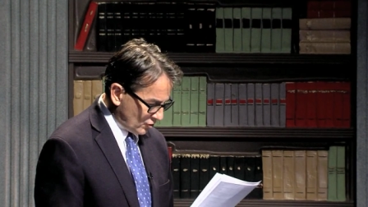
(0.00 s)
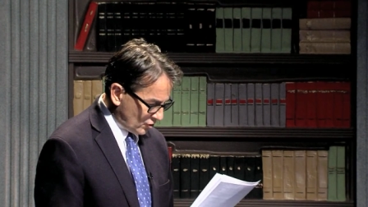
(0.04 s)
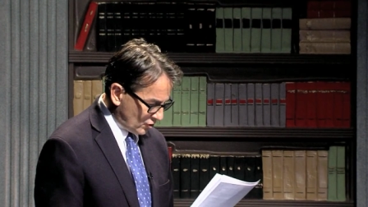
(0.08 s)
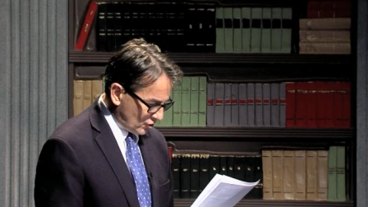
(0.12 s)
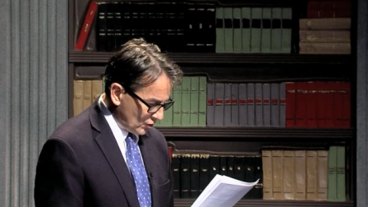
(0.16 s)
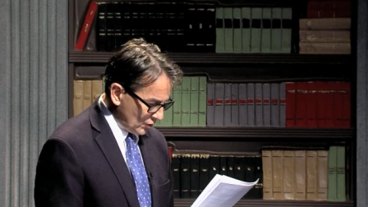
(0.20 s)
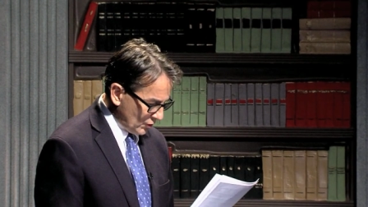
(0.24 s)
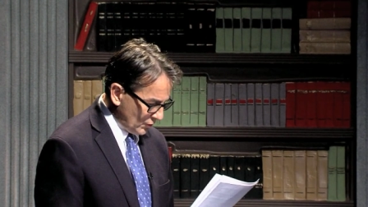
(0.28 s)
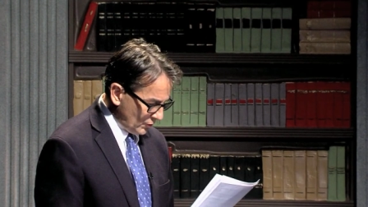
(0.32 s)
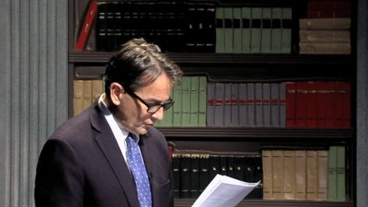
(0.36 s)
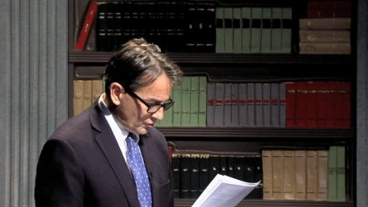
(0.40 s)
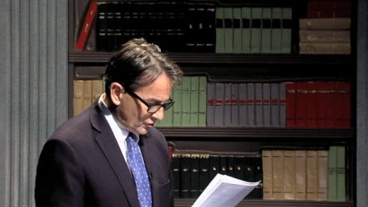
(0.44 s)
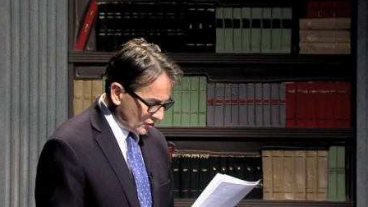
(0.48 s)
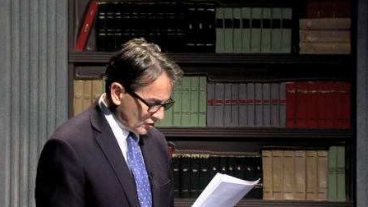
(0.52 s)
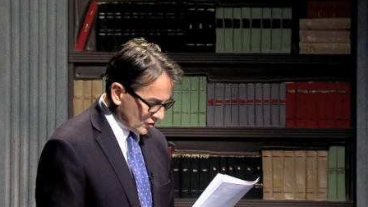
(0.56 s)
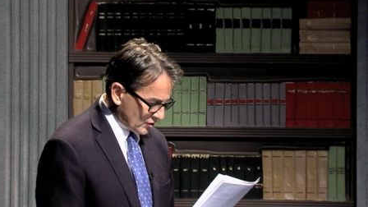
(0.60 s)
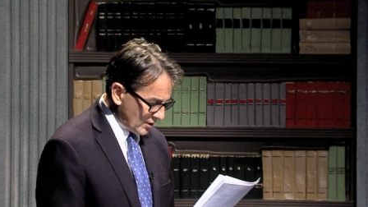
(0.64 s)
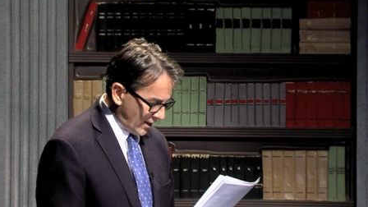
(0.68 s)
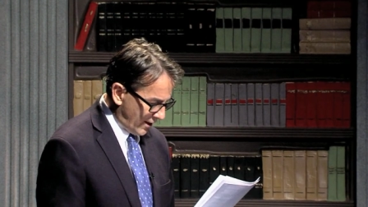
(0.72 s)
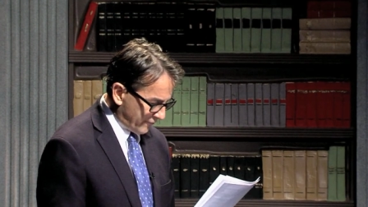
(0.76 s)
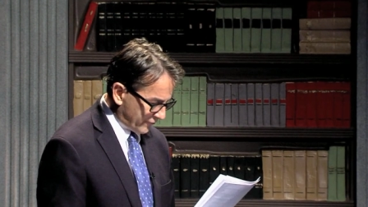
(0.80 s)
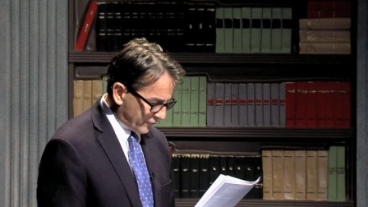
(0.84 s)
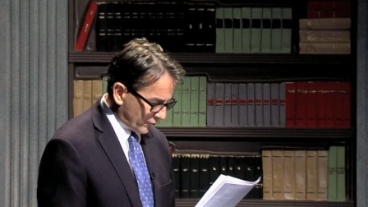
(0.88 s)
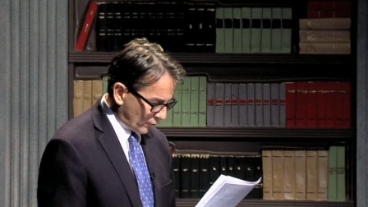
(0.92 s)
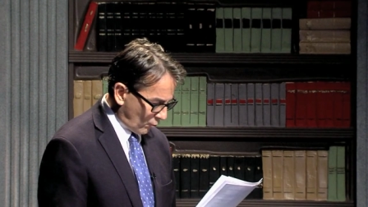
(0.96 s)
two
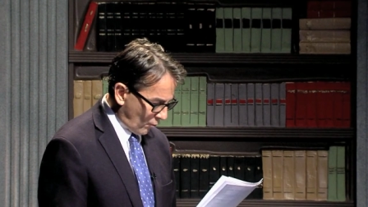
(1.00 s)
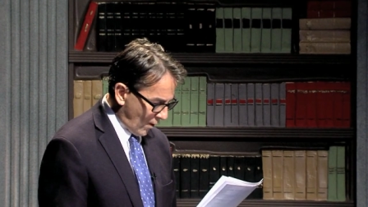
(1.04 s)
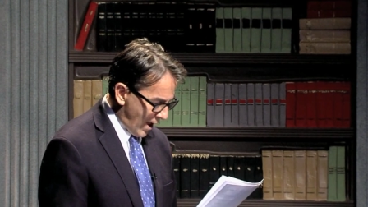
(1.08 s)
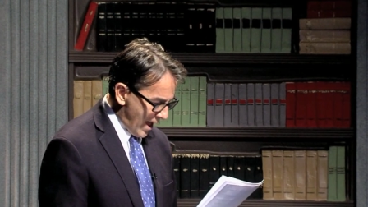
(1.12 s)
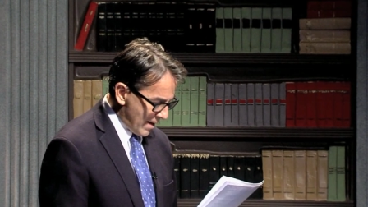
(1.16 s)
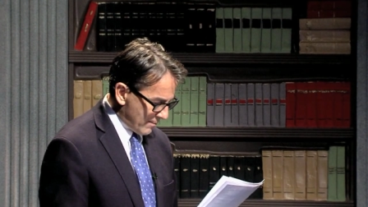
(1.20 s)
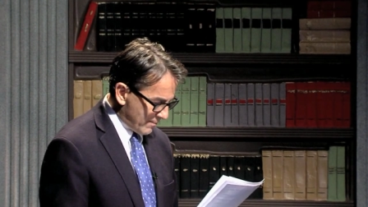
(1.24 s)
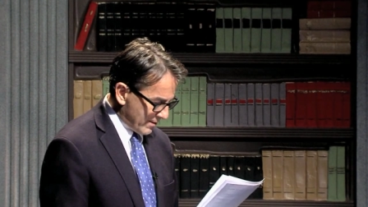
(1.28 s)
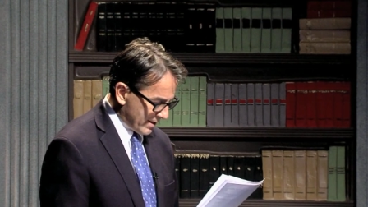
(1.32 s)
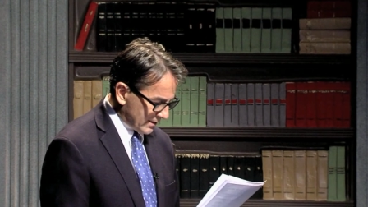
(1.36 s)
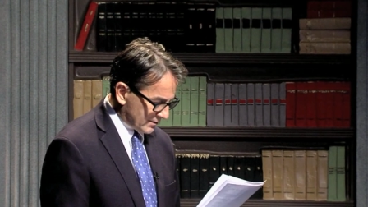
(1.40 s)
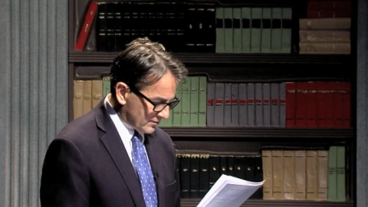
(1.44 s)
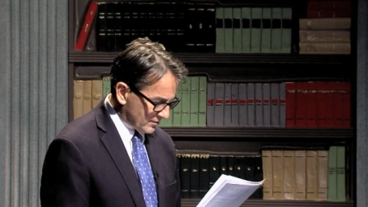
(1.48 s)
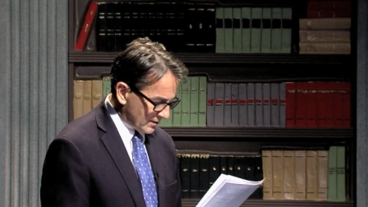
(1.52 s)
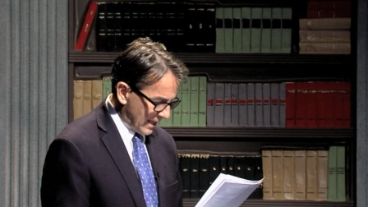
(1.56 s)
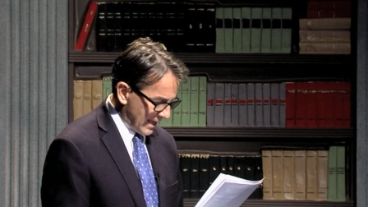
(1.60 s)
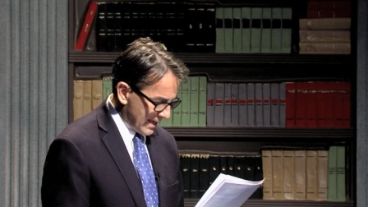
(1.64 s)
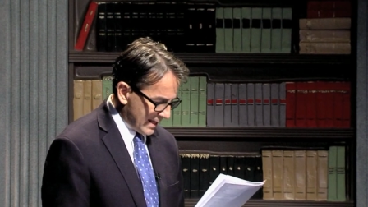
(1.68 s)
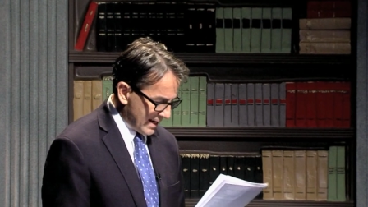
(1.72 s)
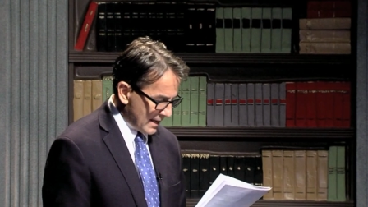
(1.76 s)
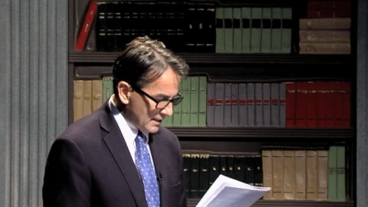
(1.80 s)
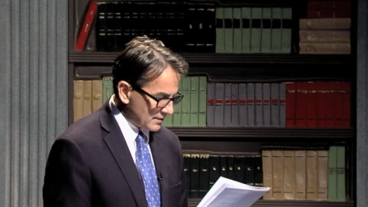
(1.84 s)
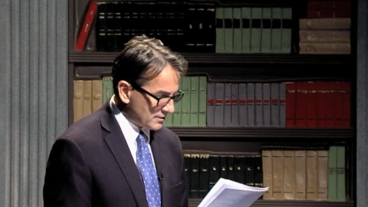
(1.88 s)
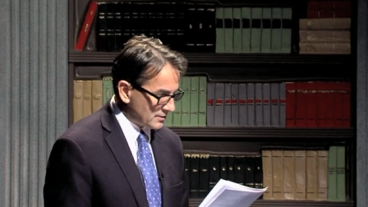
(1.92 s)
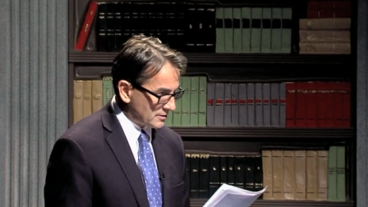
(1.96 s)
stuffed rabbits and
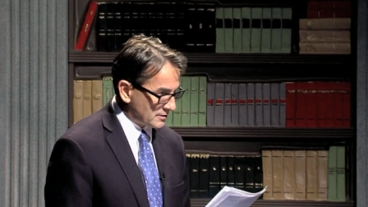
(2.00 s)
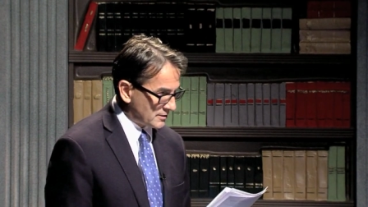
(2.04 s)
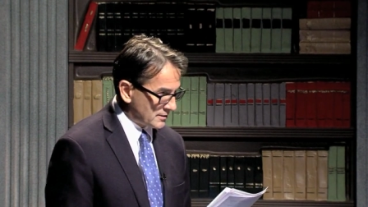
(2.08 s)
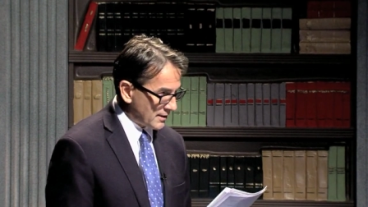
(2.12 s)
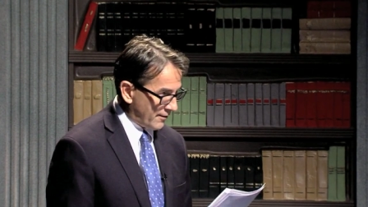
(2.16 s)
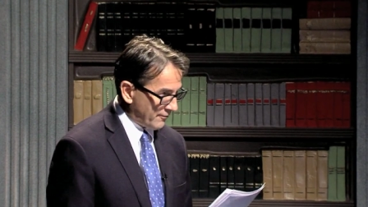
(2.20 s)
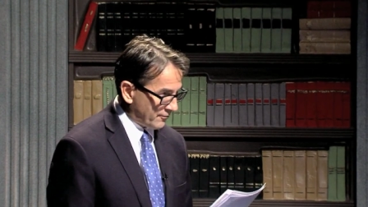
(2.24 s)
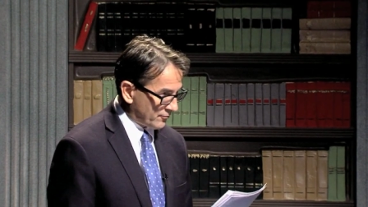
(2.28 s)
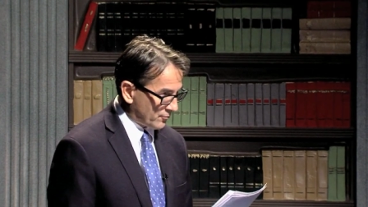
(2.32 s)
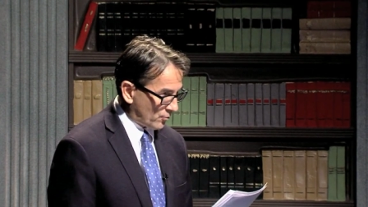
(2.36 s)
a stuffed